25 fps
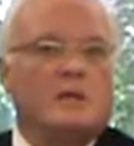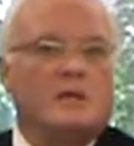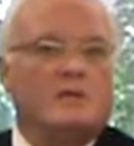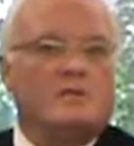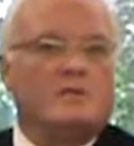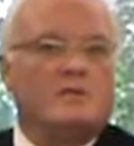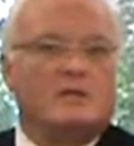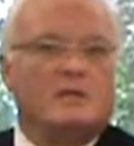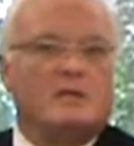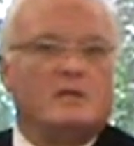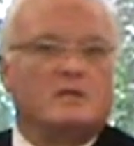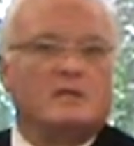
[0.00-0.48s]

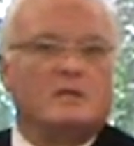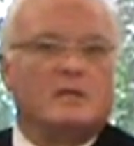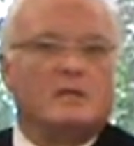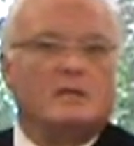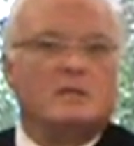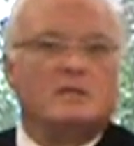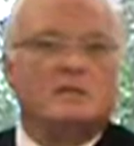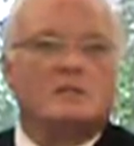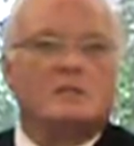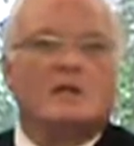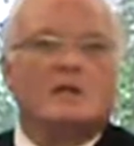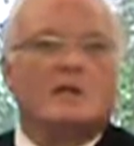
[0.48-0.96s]

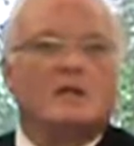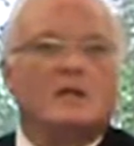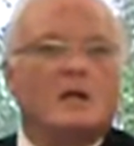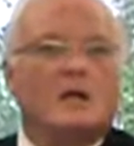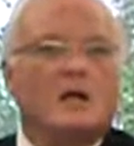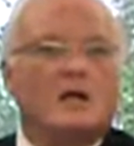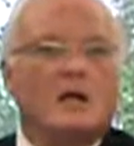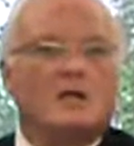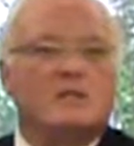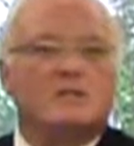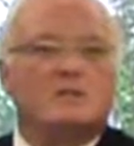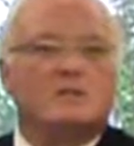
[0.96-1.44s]
PVCs in the
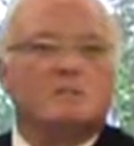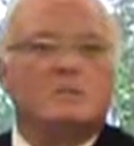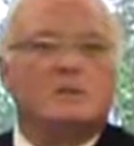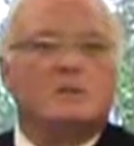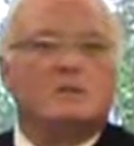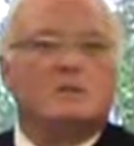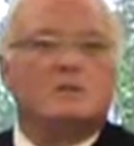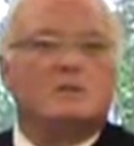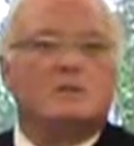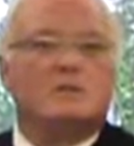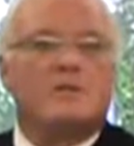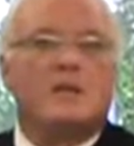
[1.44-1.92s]

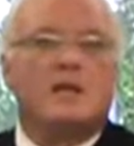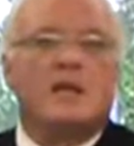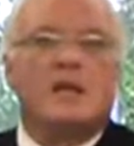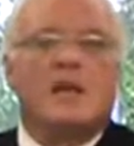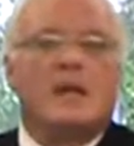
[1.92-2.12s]
hospitals